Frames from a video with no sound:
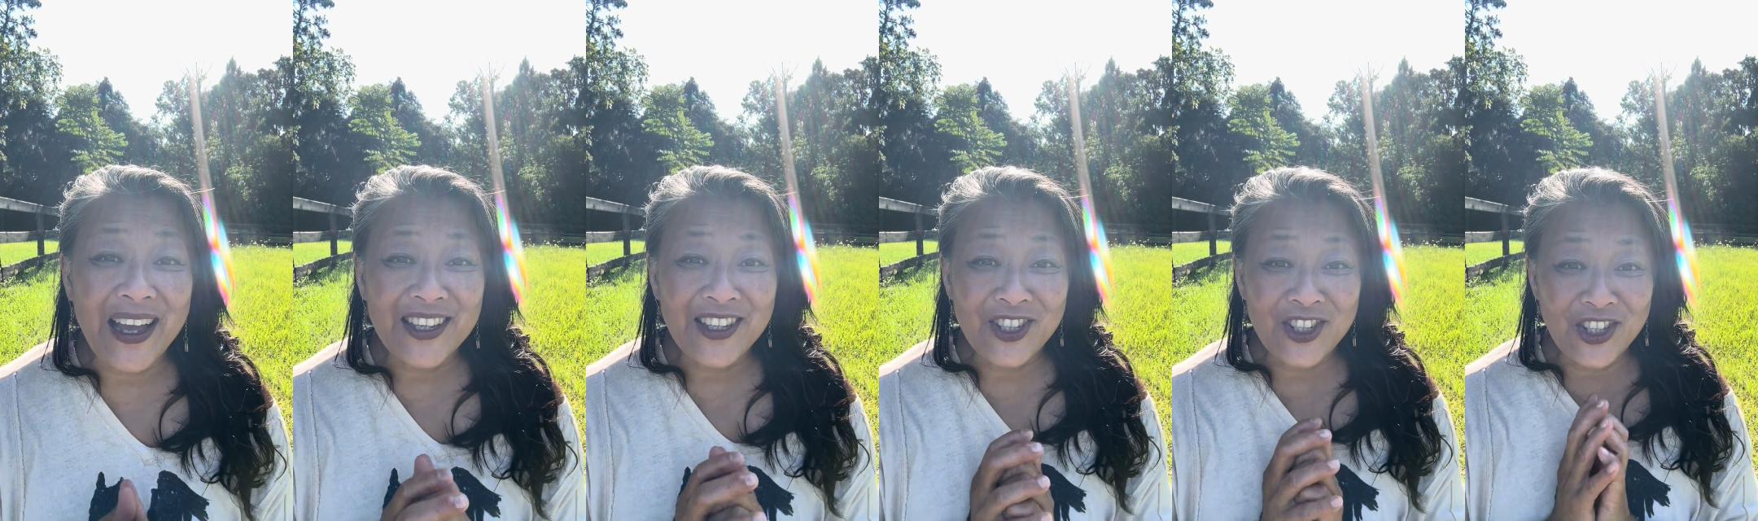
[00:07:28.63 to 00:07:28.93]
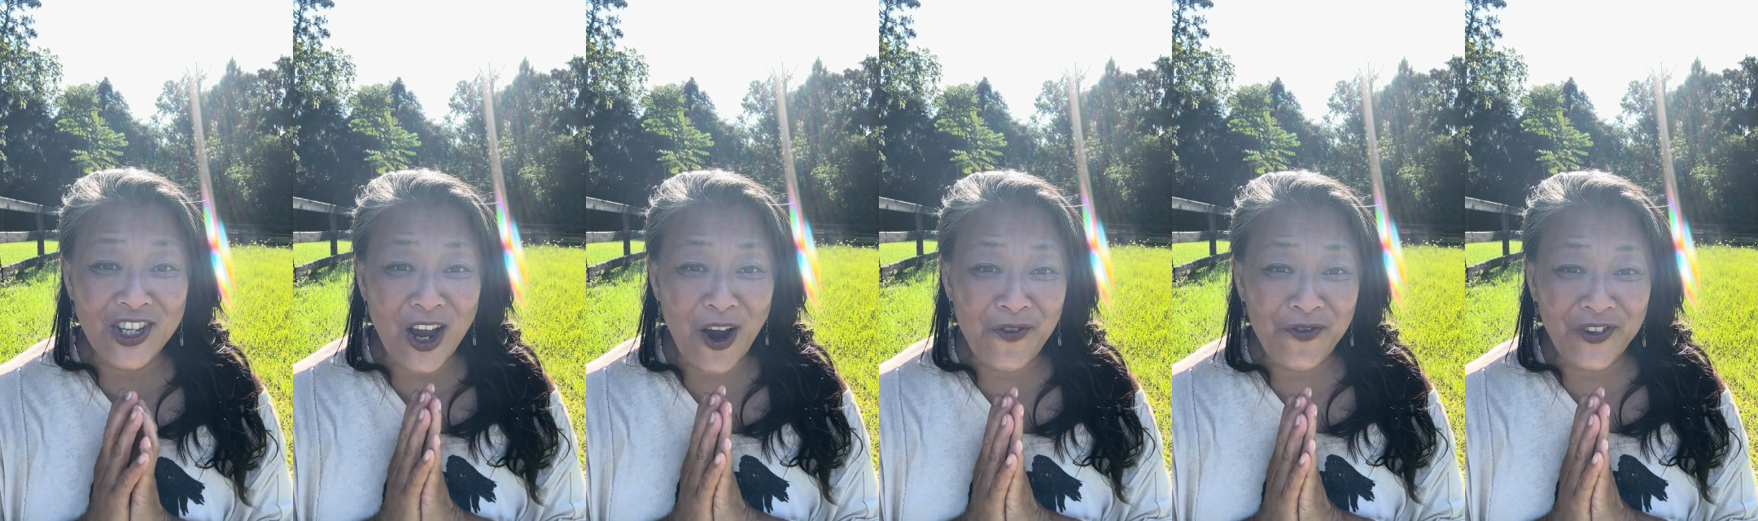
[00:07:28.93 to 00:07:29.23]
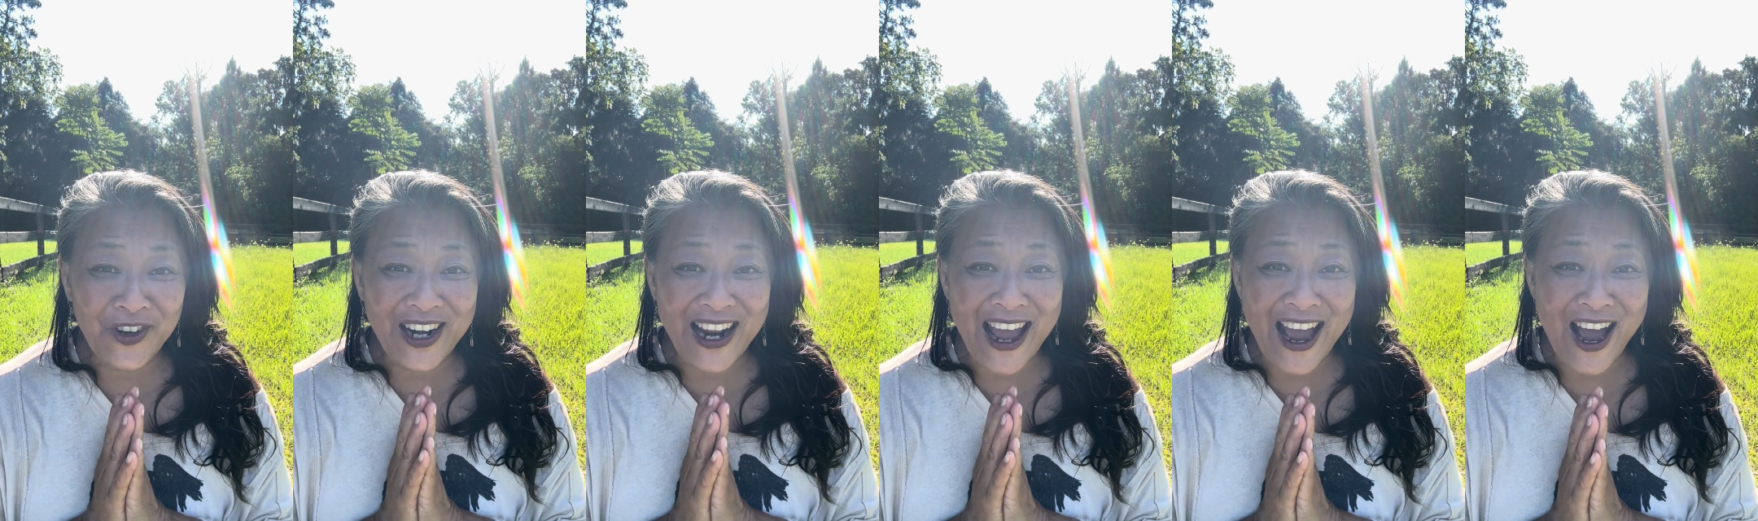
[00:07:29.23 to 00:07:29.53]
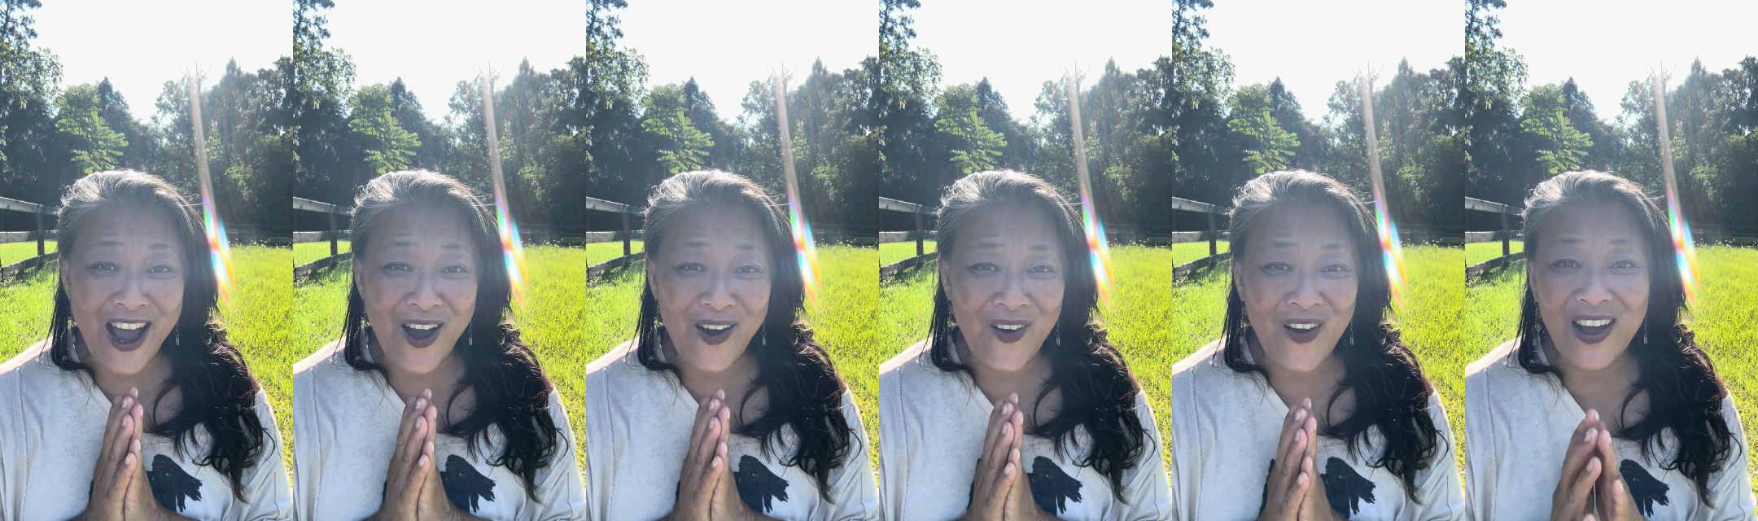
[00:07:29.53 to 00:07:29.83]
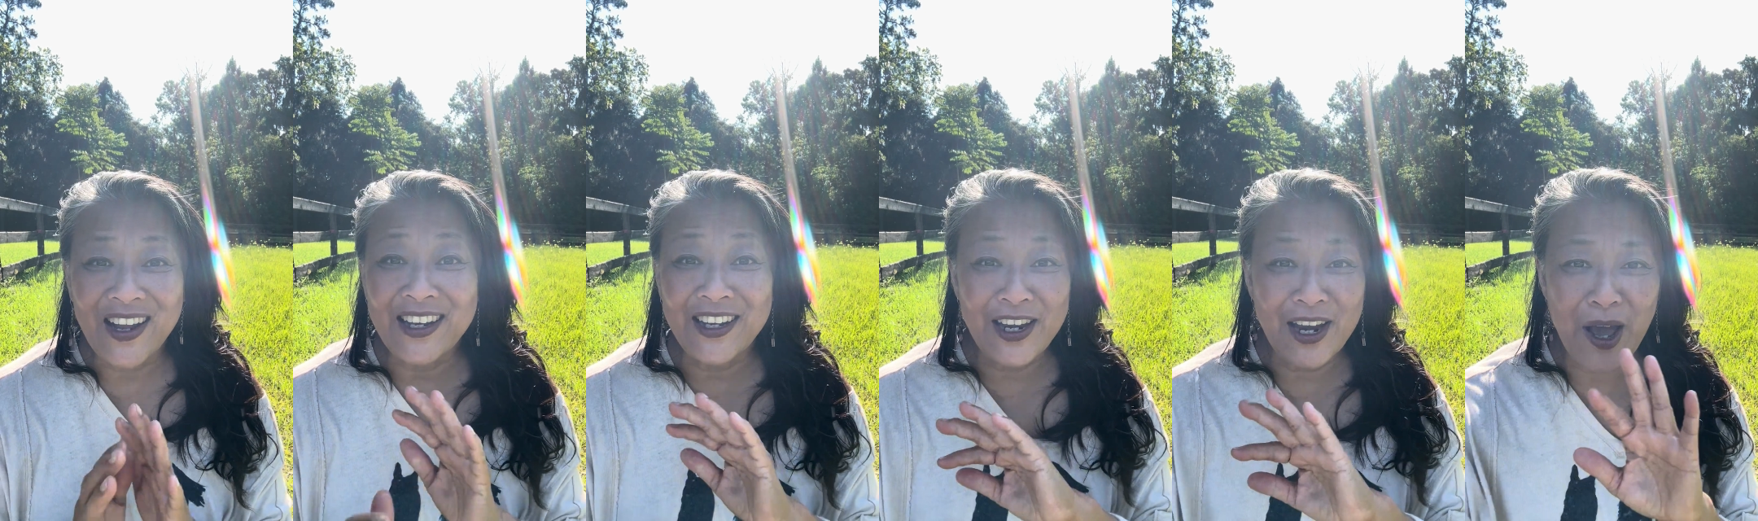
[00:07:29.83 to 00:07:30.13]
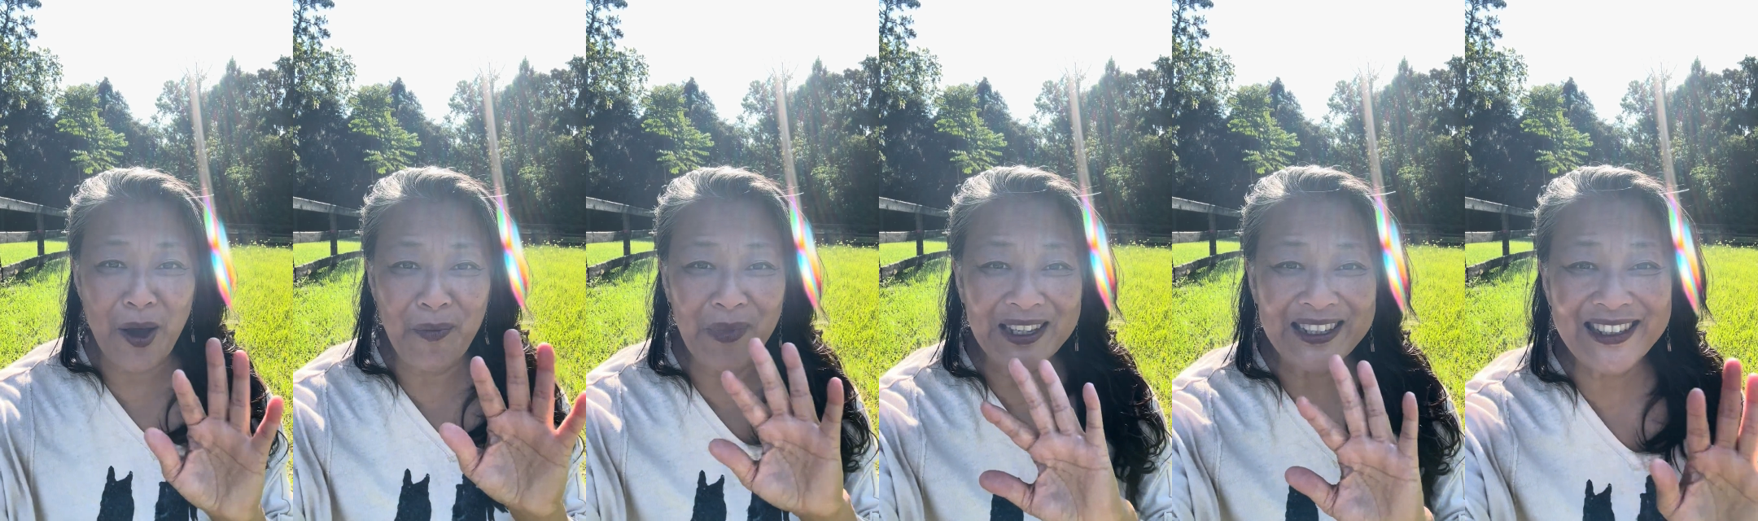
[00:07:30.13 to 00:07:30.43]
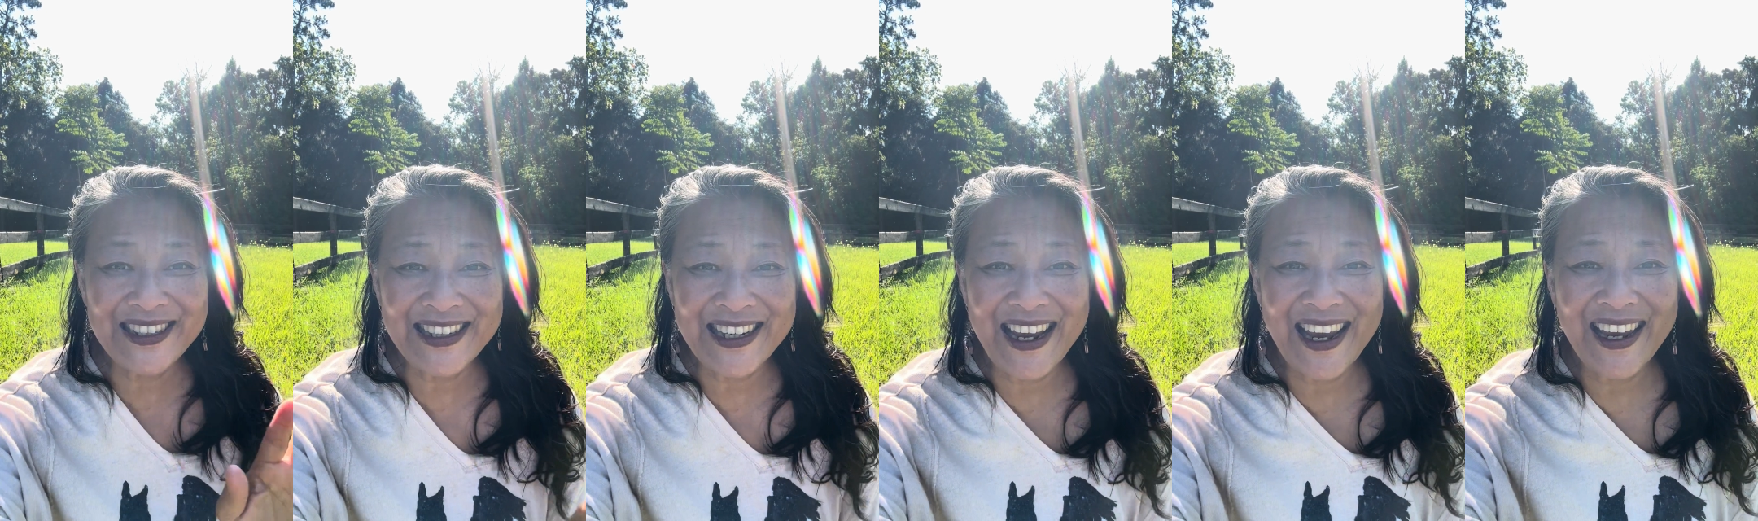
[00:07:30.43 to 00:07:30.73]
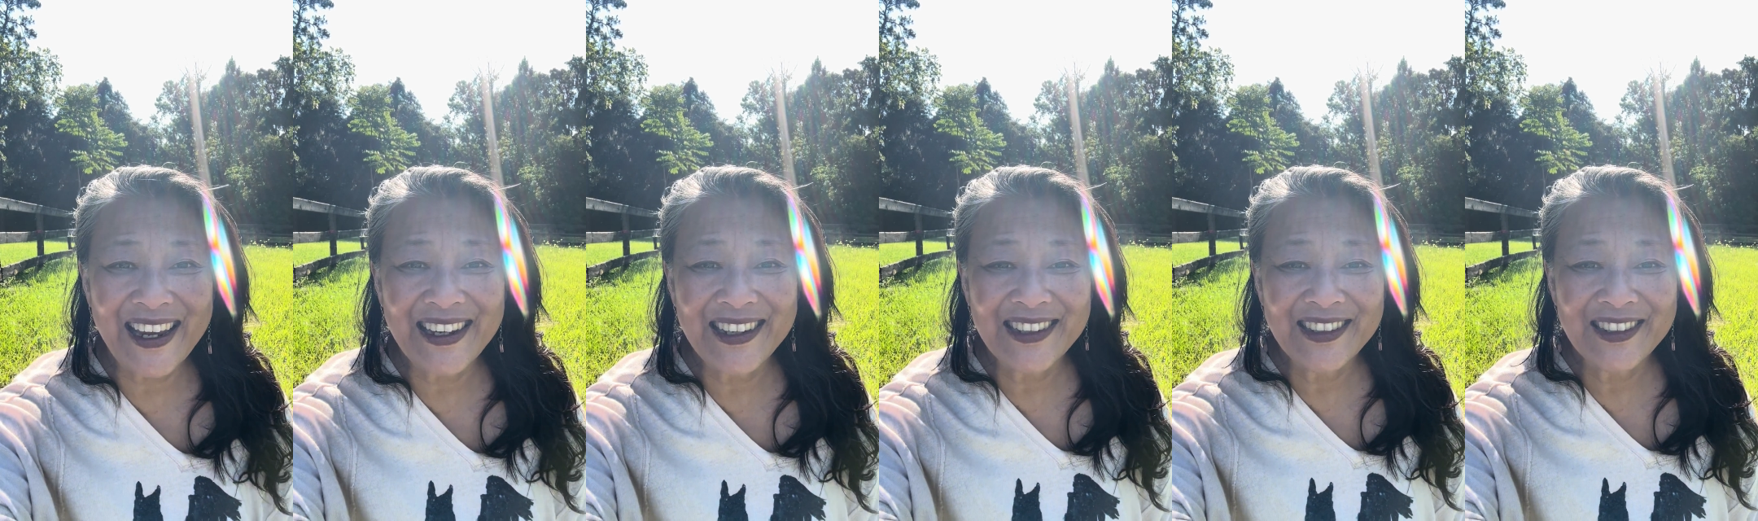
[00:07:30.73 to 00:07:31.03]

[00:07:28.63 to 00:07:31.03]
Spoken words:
ciao for now. Namaste.